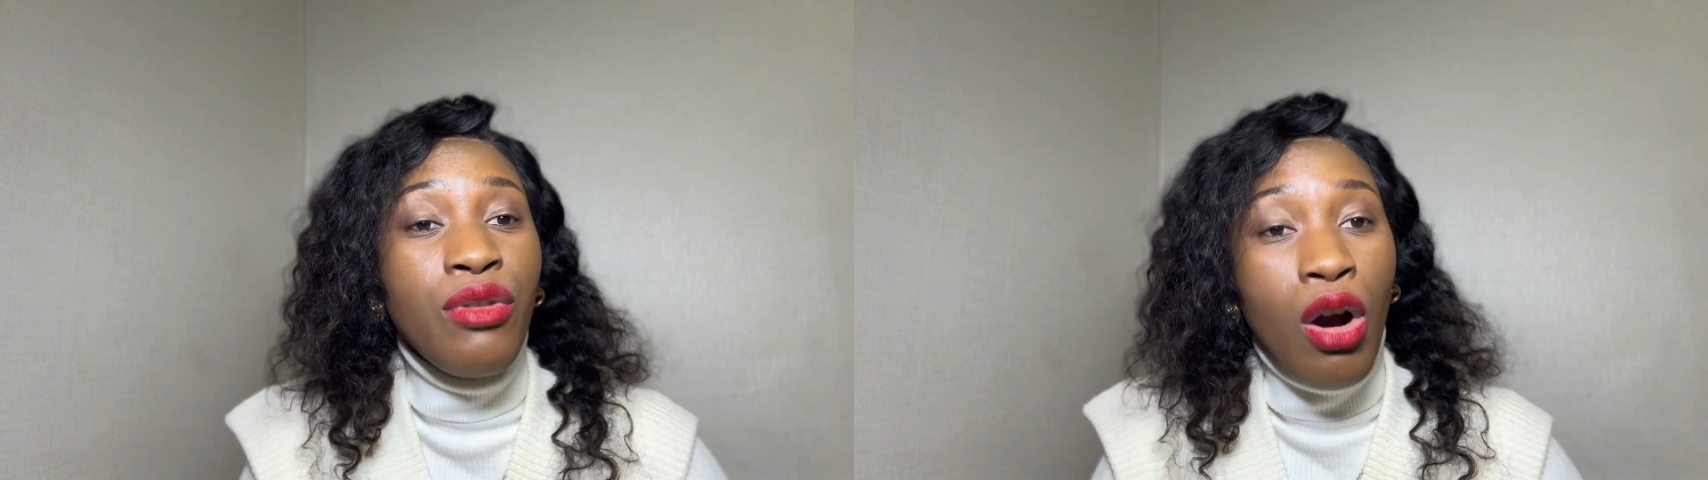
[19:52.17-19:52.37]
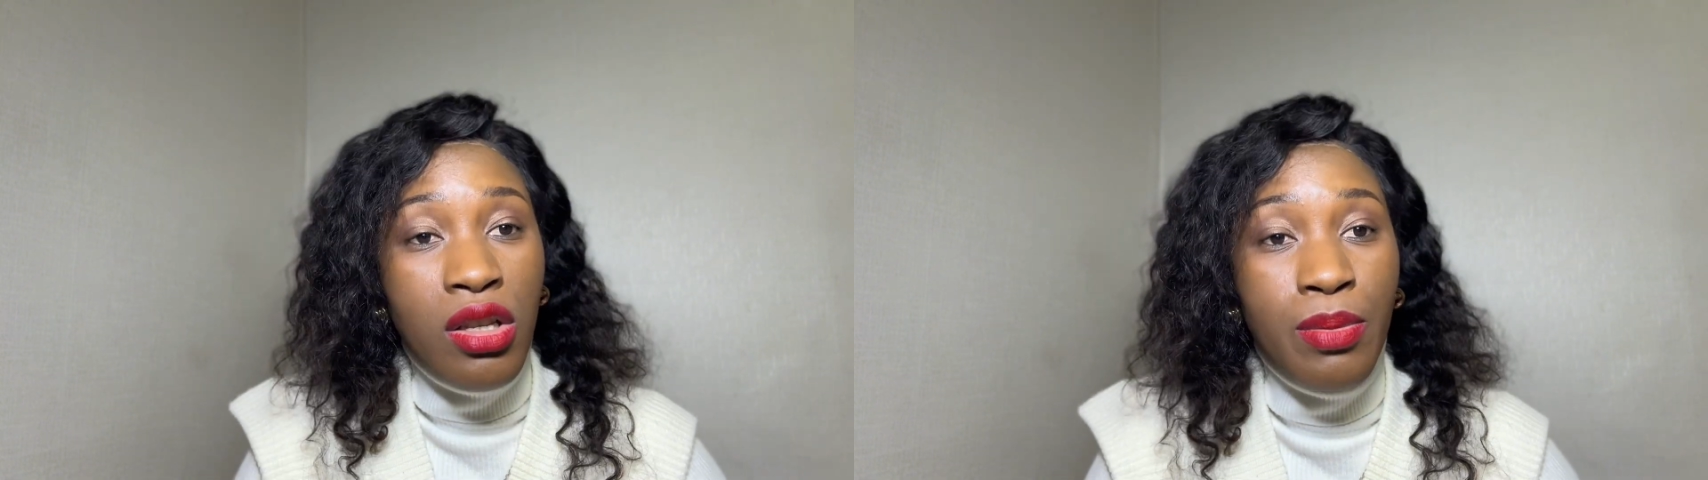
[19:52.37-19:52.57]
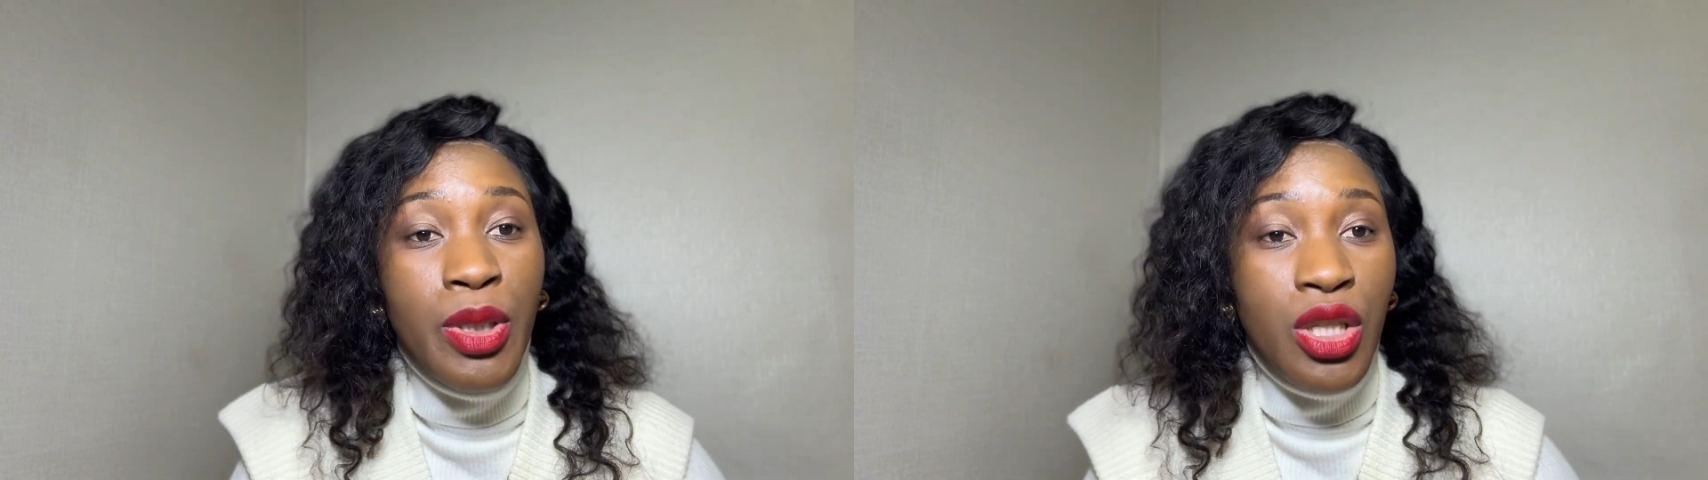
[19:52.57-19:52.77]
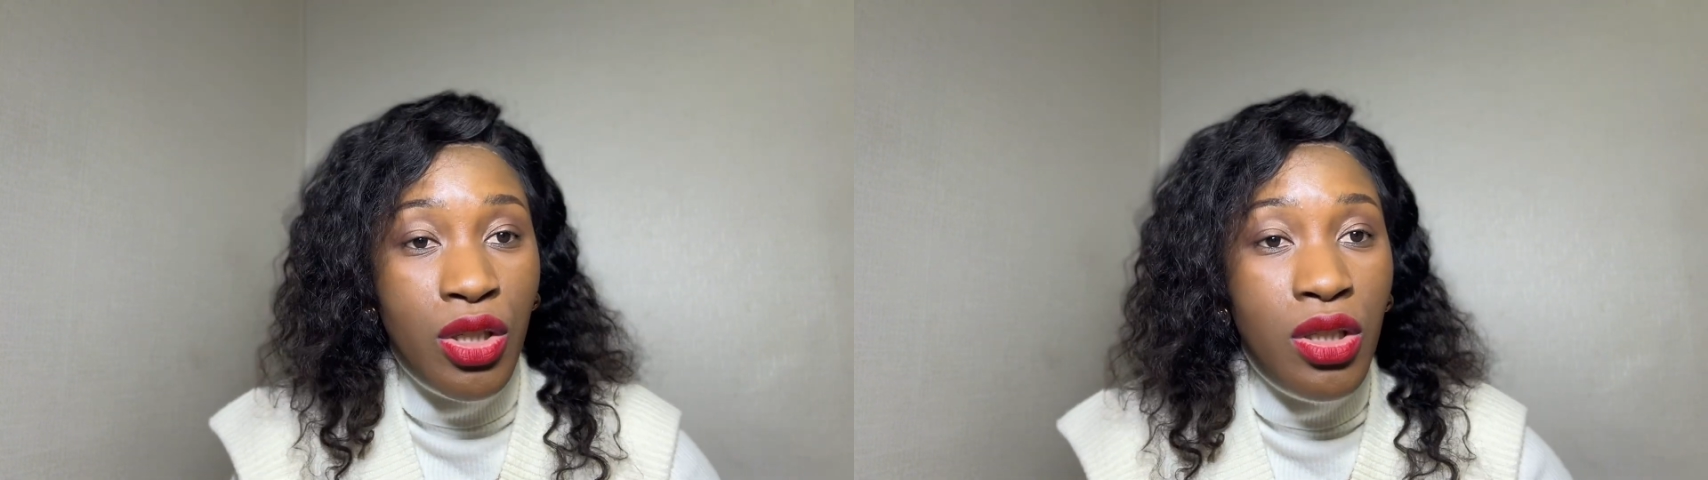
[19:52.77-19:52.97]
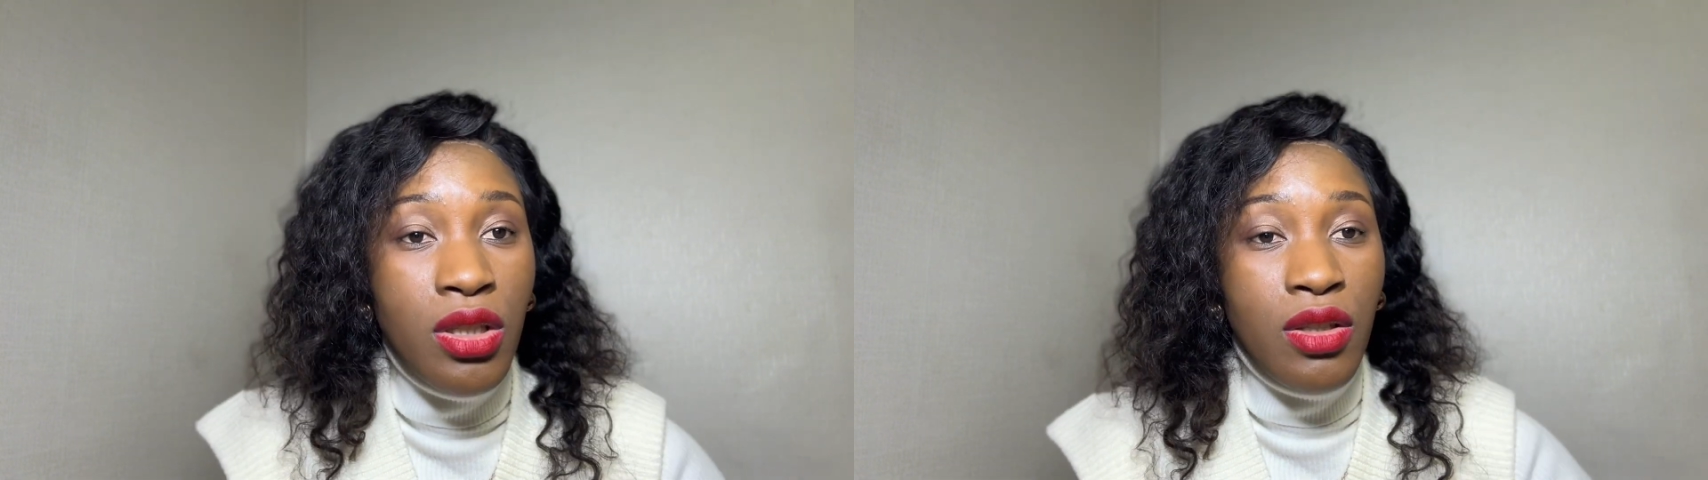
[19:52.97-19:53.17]

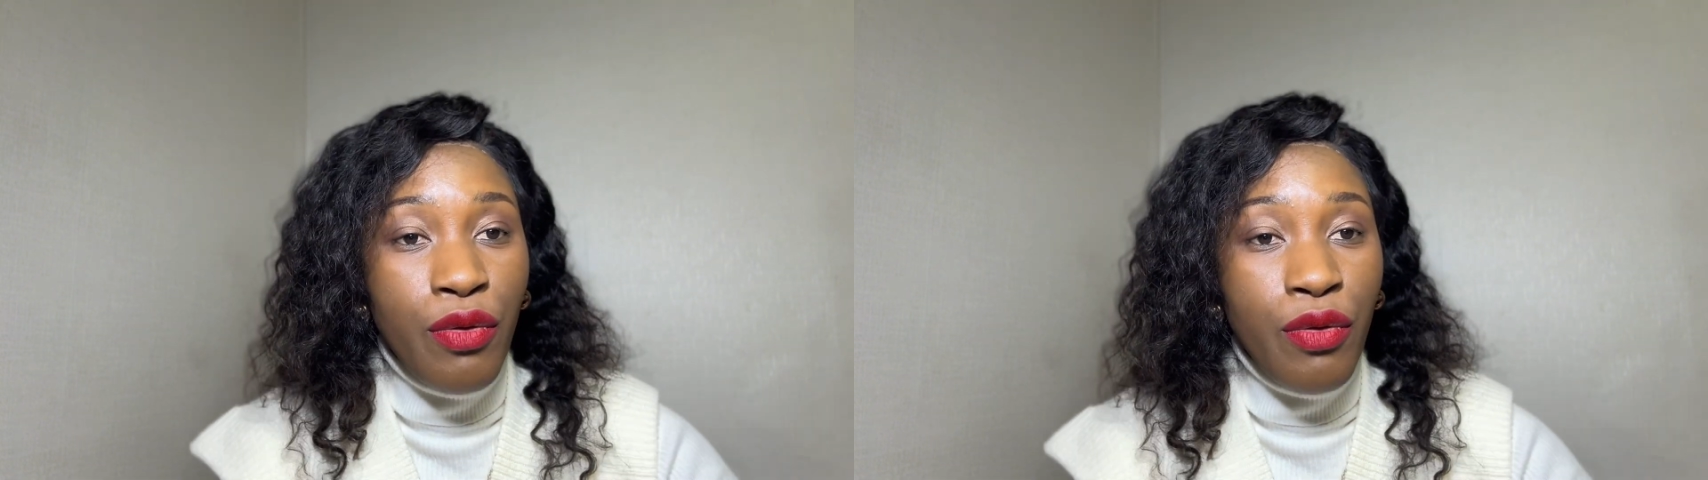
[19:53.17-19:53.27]
hospitals